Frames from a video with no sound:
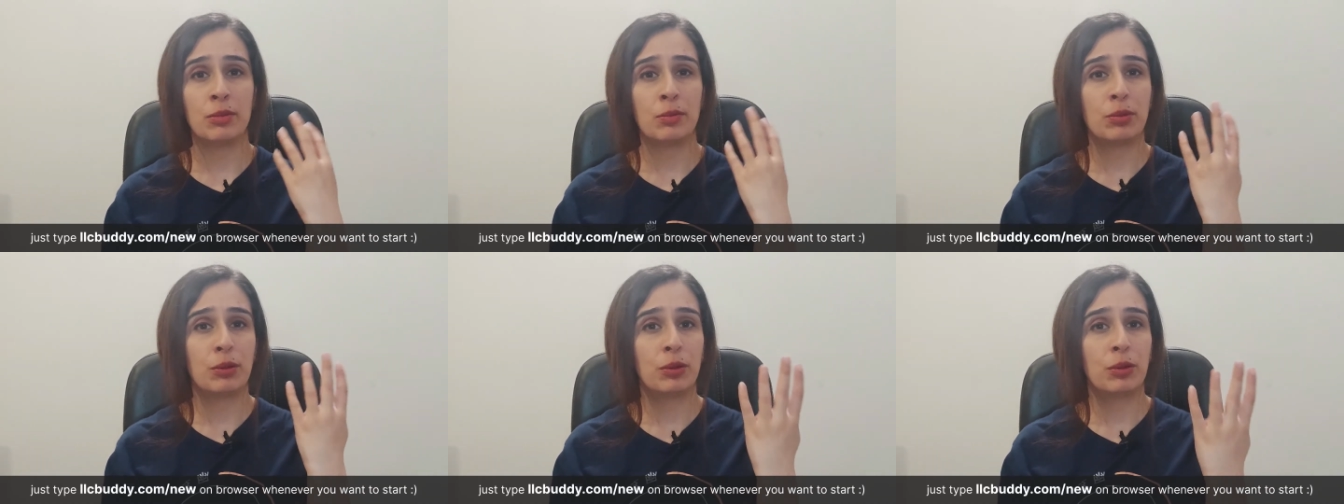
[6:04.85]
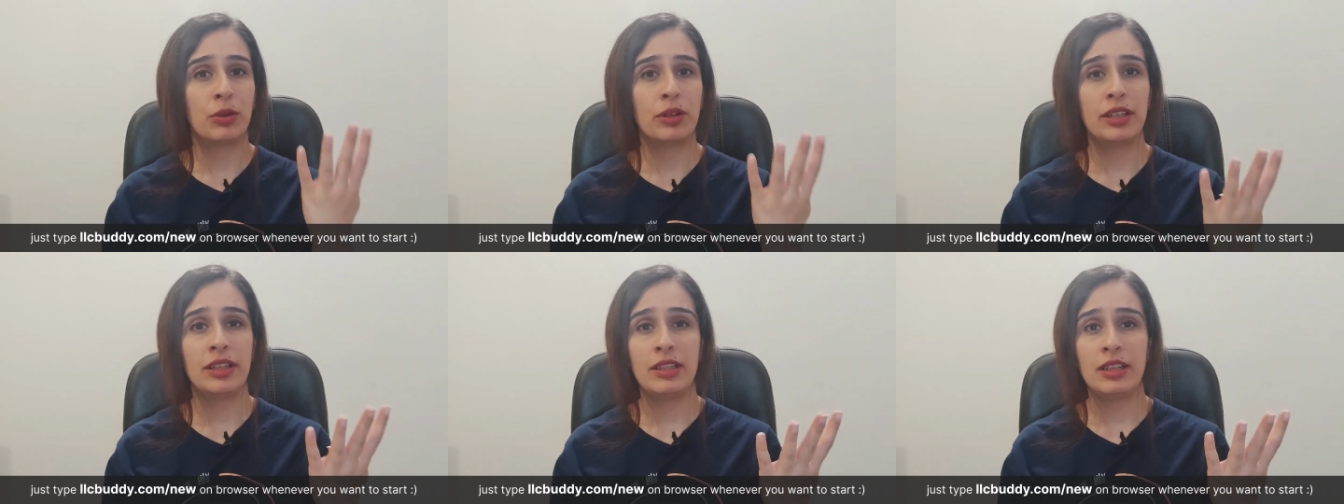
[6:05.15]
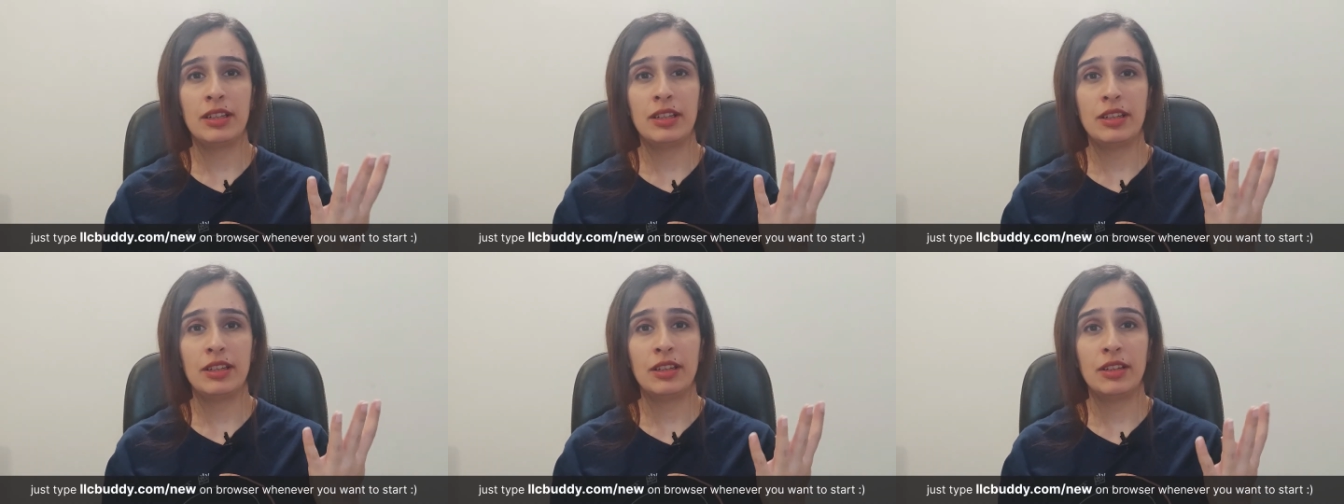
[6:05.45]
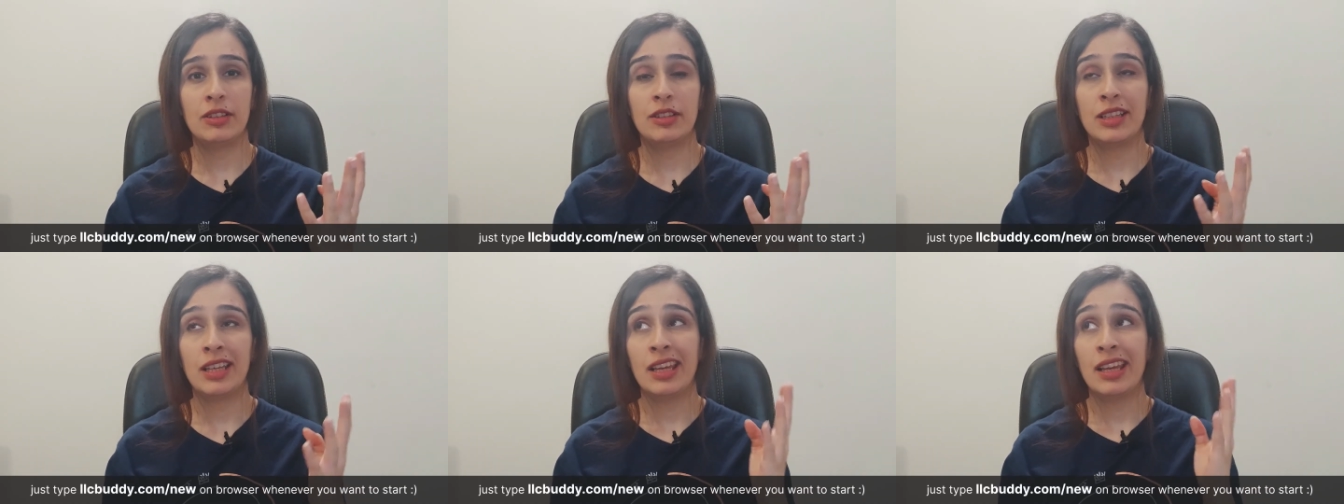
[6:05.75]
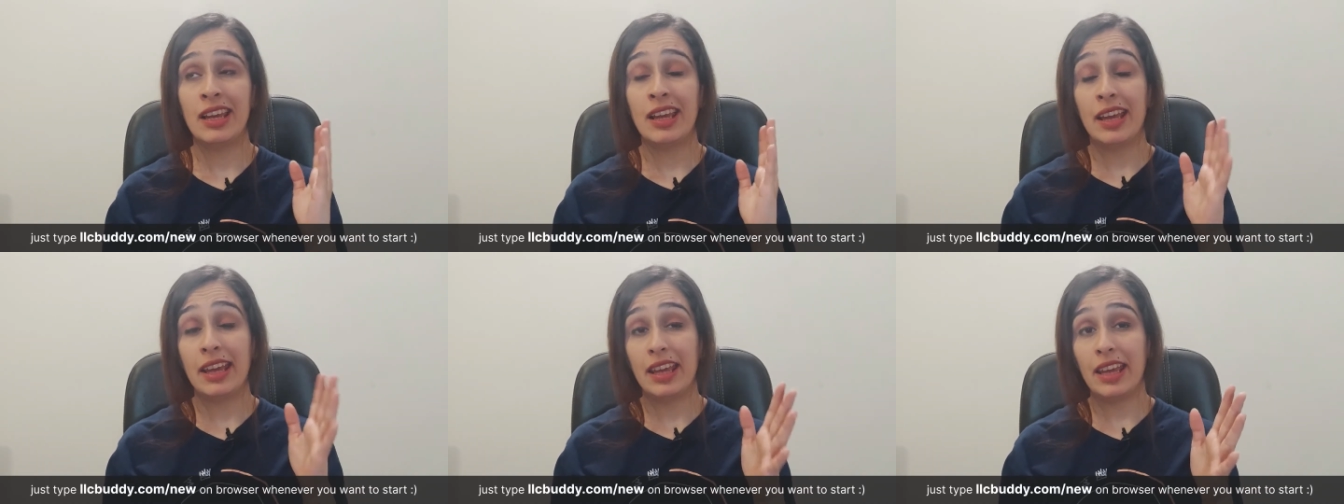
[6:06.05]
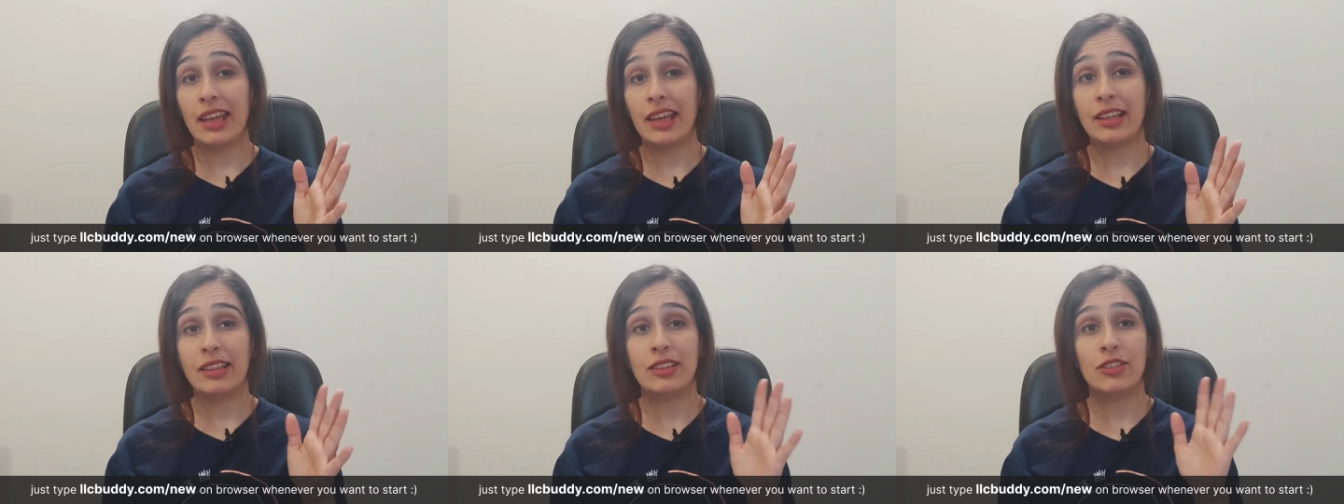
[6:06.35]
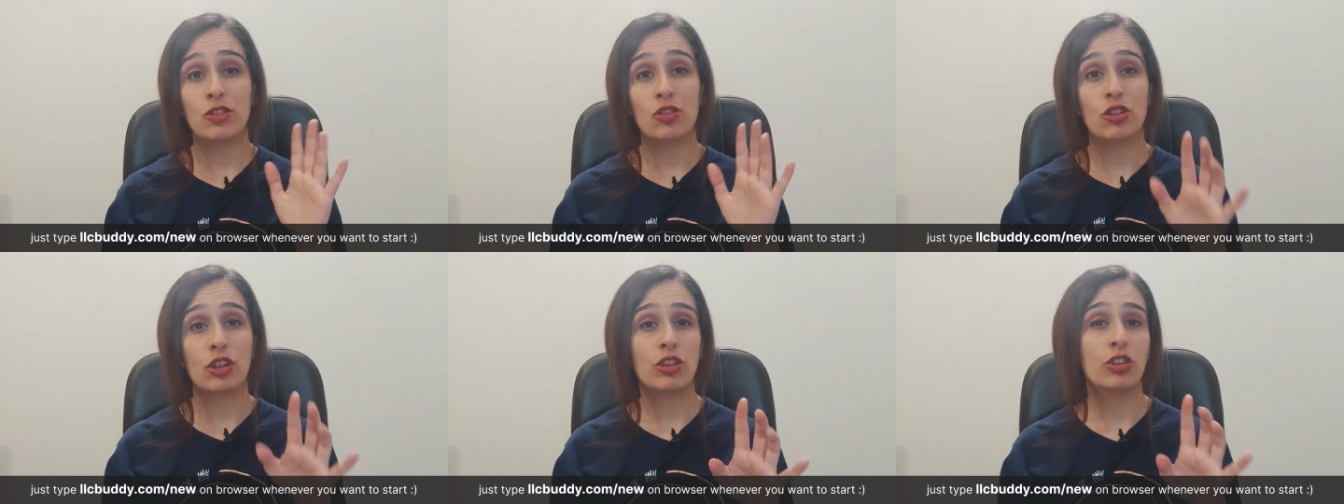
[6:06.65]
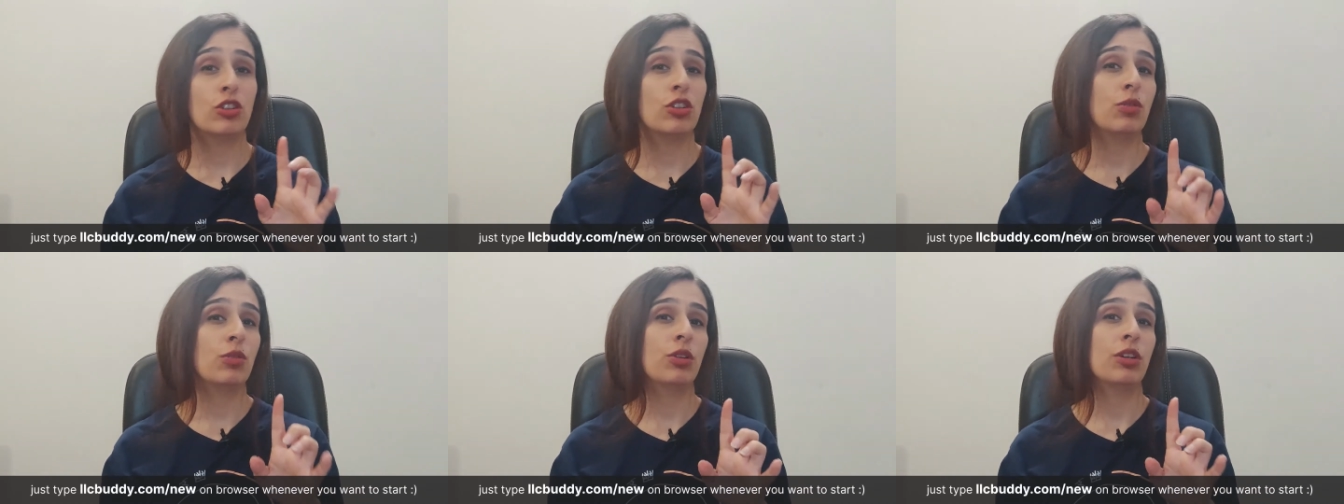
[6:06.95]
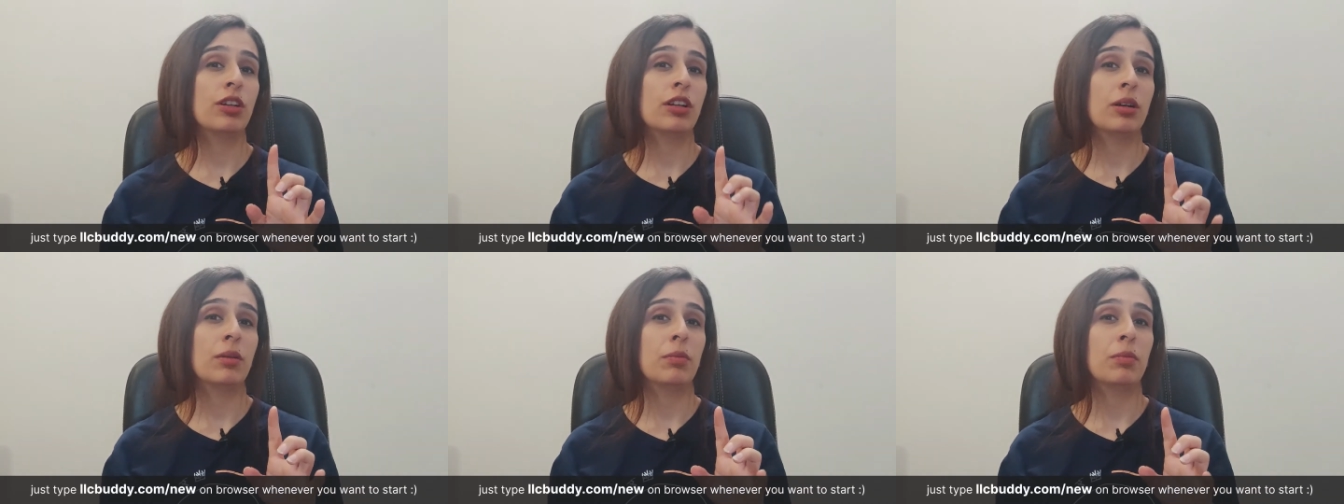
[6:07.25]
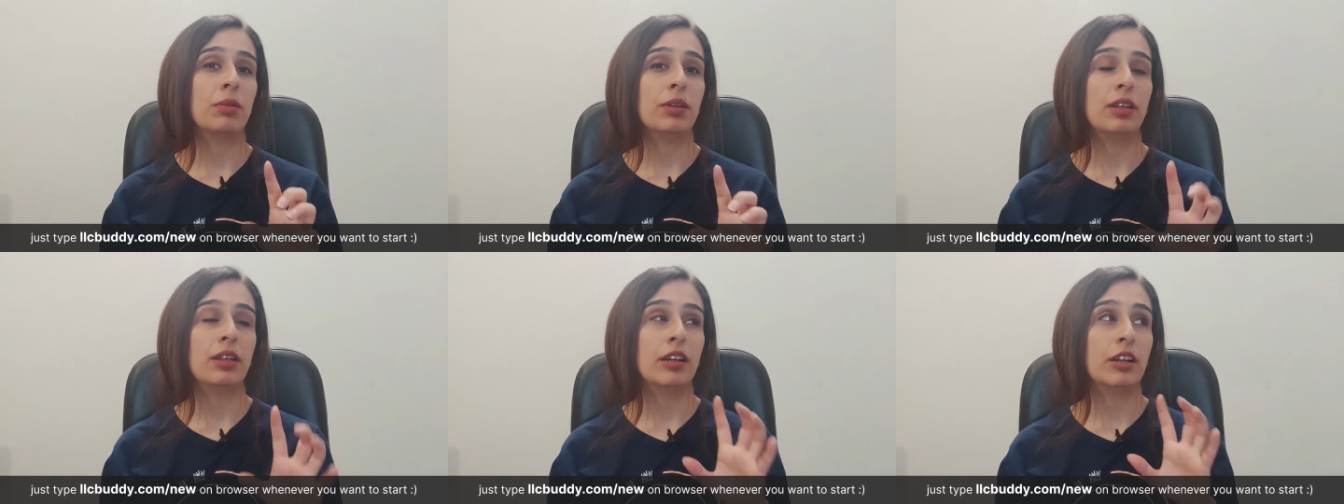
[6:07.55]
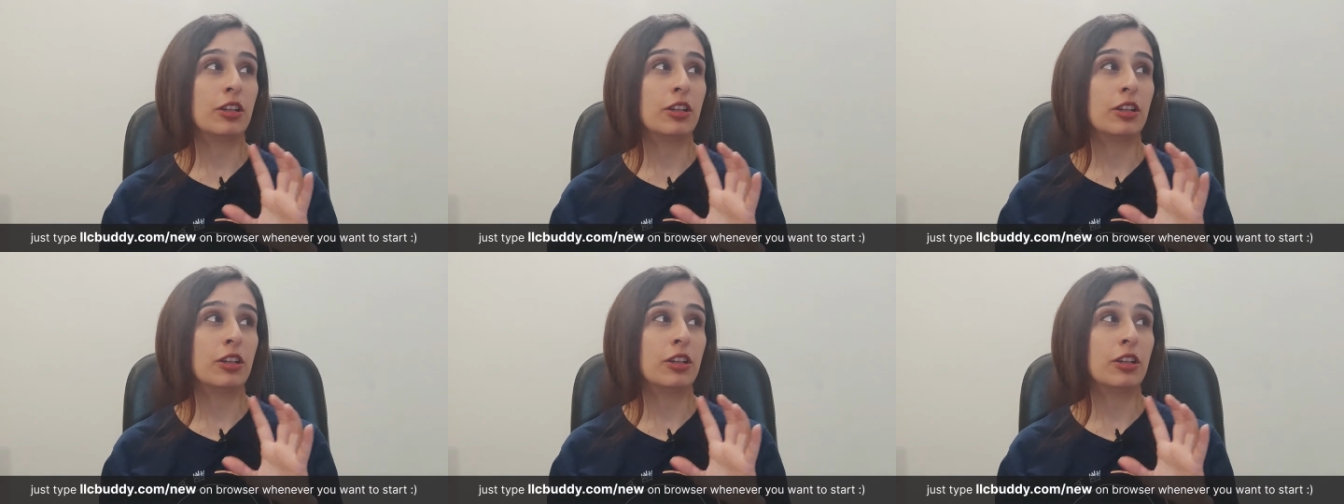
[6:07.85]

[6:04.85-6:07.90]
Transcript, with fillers: employee details, and the structure of your company.